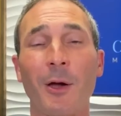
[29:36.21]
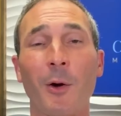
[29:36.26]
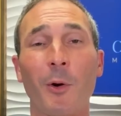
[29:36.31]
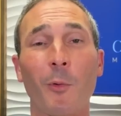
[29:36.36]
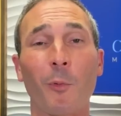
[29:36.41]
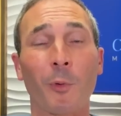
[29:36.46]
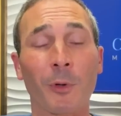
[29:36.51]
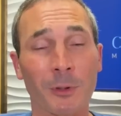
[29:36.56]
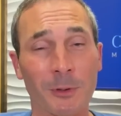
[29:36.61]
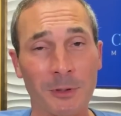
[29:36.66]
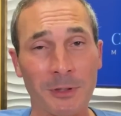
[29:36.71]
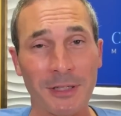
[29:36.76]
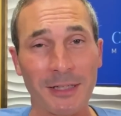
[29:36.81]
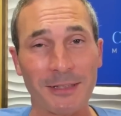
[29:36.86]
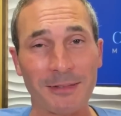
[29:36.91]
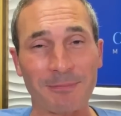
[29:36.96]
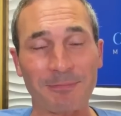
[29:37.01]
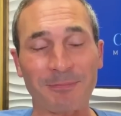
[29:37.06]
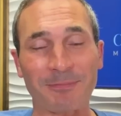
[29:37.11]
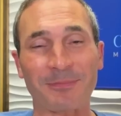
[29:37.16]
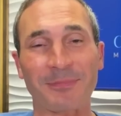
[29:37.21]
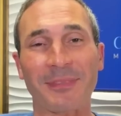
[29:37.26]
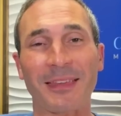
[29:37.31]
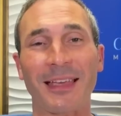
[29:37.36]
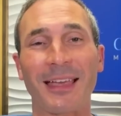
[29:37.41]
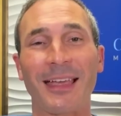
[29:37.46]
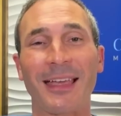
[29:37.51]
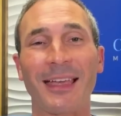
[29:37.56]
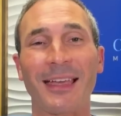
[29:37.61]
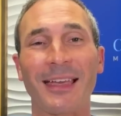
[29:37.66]
we're great.
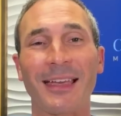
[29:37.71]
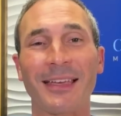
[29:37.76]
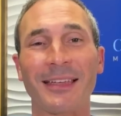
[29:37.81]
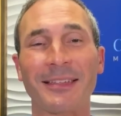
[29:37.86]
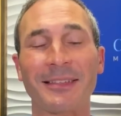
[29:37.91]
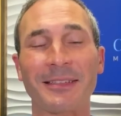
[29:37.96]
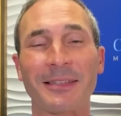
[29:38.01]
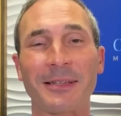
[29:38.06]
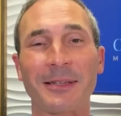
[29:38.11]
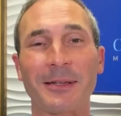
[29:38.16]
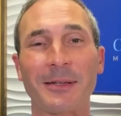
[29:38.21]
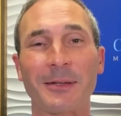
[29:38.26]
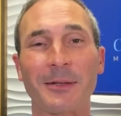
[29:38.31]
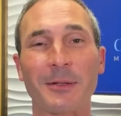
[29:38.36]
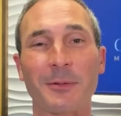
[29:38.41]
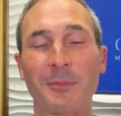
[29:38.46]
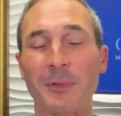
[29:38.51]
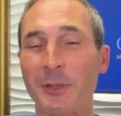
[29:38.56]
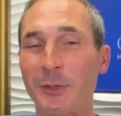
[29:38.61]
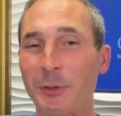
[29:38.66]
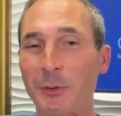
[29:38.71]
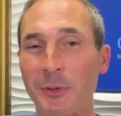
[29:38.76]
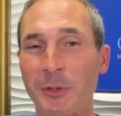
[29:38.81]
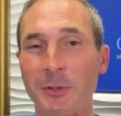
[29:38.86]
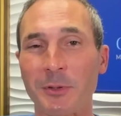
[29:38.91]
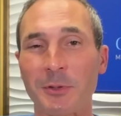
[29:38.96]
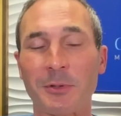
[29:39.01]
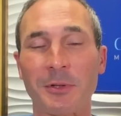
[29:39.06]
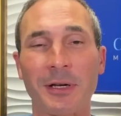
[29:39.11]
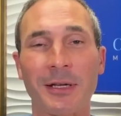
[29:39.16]
And uh, the
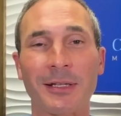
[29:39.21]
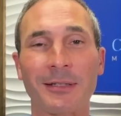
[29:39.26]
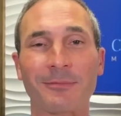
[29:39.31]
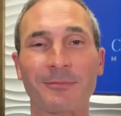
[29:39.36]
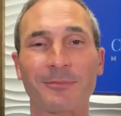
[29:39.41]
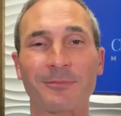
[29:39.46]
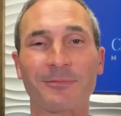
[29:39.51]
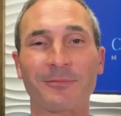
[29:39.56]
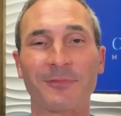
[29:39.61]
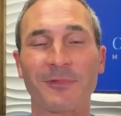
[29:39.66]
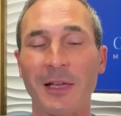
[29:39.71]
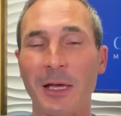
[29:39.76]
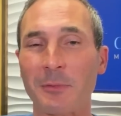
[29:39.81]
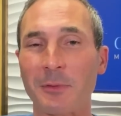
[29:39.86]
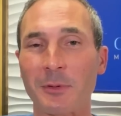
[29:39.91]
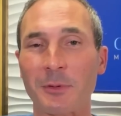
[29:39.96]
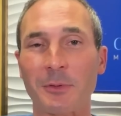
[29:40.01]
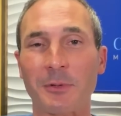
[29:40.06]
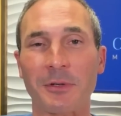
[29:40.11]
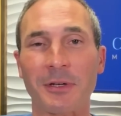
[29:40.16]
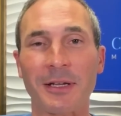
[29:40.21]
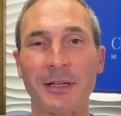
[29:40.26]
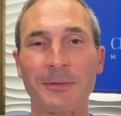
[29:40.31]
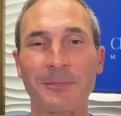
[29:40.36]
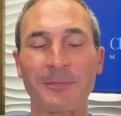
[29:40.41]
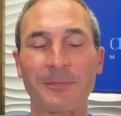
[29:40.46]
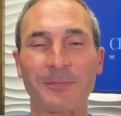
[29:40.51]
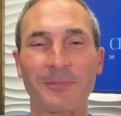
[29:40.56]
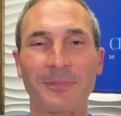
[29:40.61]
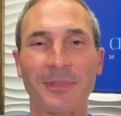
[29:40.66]
ministry's great. Family's great.
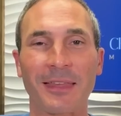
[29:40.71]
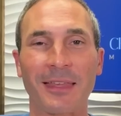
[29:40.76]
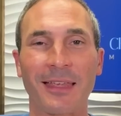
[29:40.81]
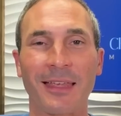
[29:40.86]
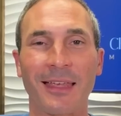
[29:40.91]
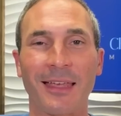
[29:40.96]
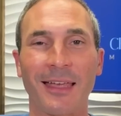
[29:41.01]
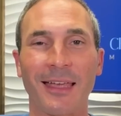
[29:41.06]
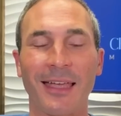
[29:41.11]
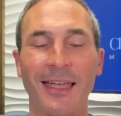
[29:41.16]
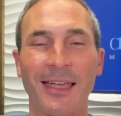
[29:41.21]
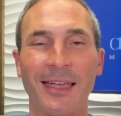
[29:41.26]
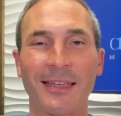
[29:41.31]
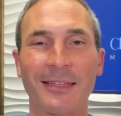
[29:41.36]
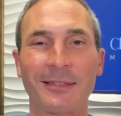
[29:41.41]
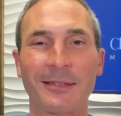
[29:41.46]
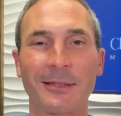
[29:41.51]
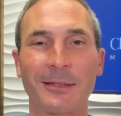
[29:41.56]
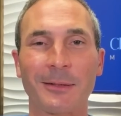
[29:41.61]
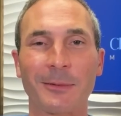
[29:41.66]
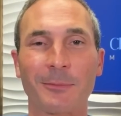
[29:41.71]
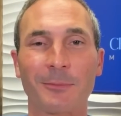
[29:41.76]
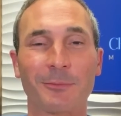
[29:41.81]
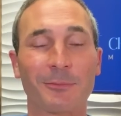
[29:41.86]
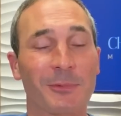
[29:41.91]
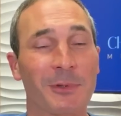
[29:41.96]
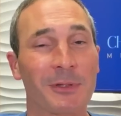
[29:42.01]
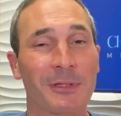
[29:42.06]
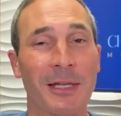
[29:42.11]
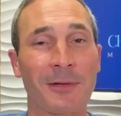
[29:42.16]
And uh,
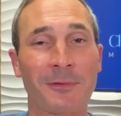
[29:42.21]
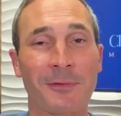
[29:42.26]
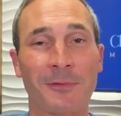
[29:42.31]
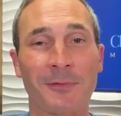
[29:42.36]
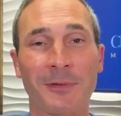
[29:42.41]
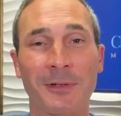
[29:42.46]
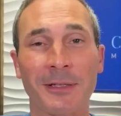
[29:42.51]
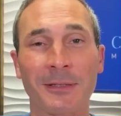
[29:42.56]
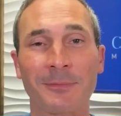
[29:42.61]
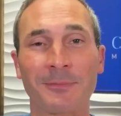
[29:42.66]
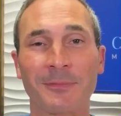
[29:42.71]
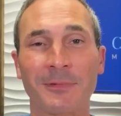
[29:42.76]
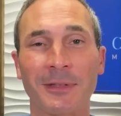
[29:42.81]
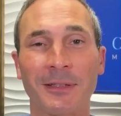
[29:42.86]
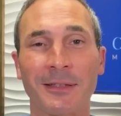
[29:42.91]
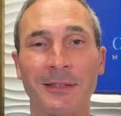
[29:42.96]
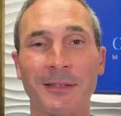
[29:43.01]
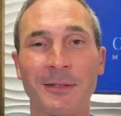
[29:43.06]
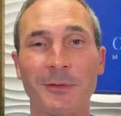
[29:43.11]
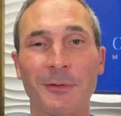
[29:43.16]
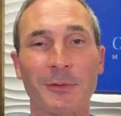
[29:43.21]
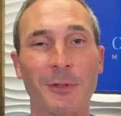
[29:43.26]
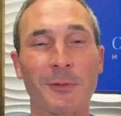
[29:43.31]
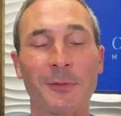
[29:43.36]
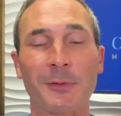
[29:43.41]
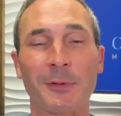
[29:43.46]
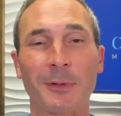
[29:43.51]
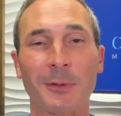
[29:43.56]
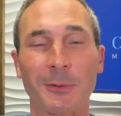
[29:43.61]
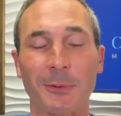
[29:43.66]
just having fun
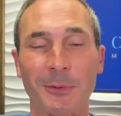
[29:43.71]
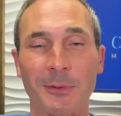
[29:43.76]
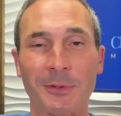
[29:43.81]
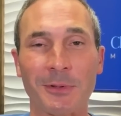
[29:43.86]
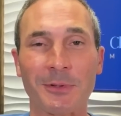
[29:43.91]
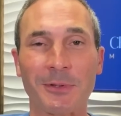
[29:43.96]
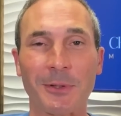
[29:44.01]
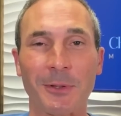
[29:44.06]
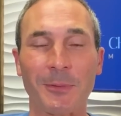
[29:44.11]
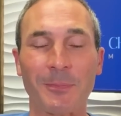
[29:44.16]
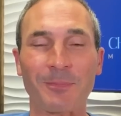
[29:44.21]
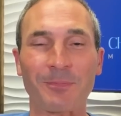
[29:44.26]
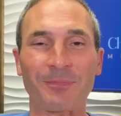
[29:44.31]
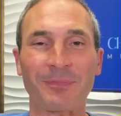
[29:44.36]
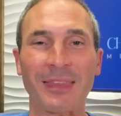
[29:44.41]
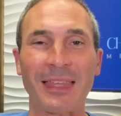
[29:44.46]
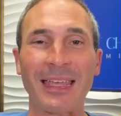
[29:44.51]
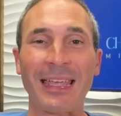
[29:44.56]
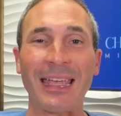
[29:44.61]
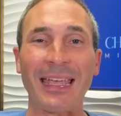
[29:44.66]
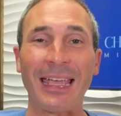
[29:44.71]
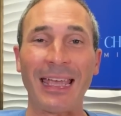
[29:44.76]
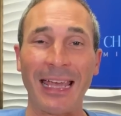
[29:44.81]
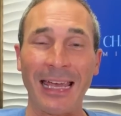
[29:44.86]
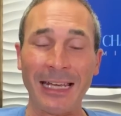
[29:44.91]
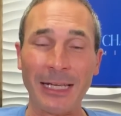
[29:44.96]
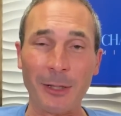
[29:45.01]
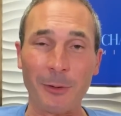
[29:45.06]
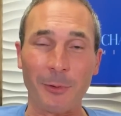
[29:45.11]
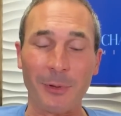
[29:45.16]
serving the Lord. So
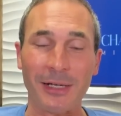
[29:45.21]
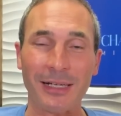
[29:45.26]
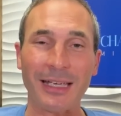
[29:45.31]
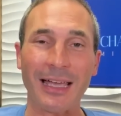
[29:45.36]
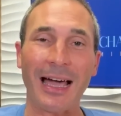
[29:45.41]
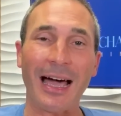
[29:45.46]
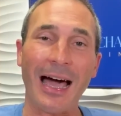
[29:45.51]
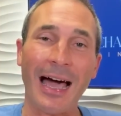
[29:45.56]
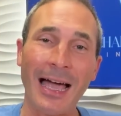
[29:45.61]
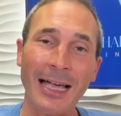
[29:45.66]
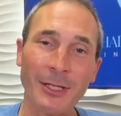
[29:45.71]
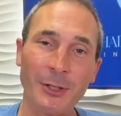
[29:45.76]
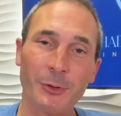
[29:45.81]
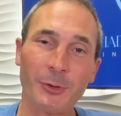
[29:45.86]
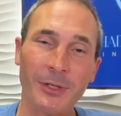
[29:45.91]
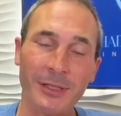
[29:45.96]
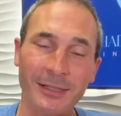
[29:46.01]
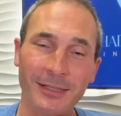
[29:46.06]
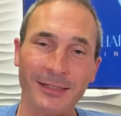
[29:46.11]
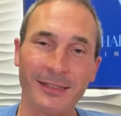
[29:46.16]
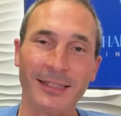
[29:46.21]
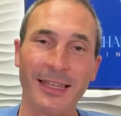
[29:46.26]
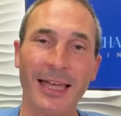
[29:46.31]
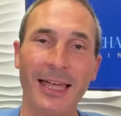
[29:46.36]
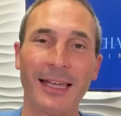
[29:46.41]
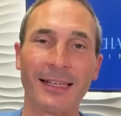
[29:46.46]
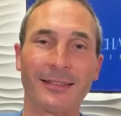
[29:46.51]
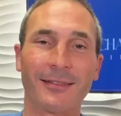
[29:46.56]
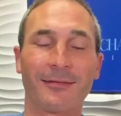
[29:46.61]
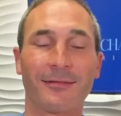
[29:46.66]
anyway, I trust
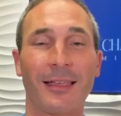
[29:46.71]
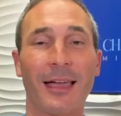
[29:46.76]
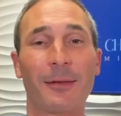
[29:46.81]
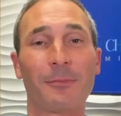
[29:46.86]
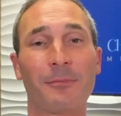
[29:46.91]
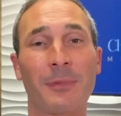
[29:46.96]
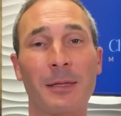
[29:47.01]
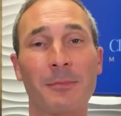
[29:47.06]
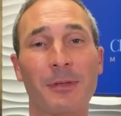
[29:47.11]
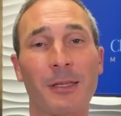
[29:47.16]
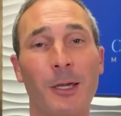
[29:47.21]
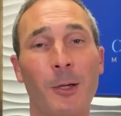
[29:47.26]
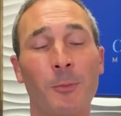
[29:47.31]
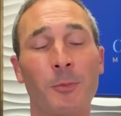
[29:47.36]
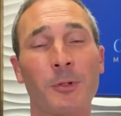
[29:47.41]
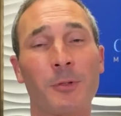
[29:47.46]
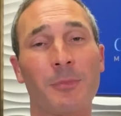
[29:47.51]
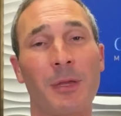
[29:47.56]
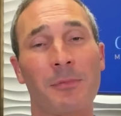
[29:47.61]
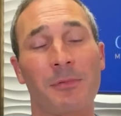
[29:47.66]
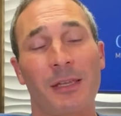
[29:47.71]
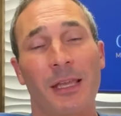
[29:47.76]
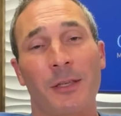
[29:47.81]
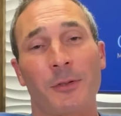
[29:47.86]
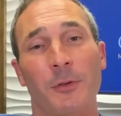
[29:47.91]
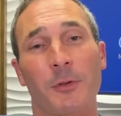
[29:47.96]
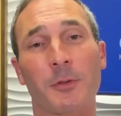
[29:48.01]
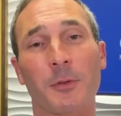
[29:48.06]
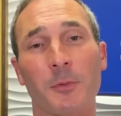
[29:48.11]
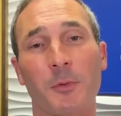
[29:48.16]
that that maybe helped you, maybe
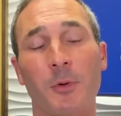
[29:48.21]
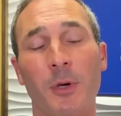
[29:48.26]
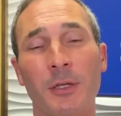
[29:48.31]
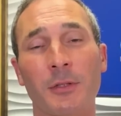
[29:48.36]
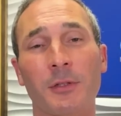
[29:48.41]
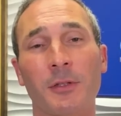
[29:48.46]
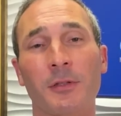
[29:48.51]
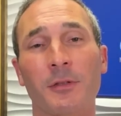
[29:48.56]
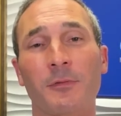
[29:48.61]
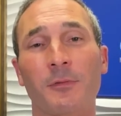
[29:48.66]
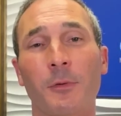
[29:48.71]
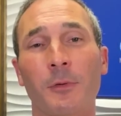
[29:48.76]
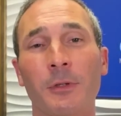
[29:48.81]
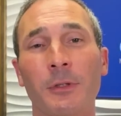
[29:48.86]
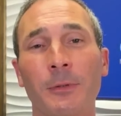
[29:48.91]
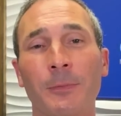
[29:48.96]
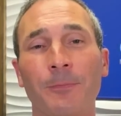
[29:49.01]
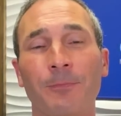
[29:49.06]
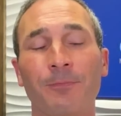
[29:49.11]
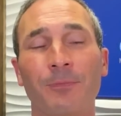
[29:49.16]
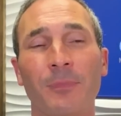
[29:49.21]
answer some questions for you.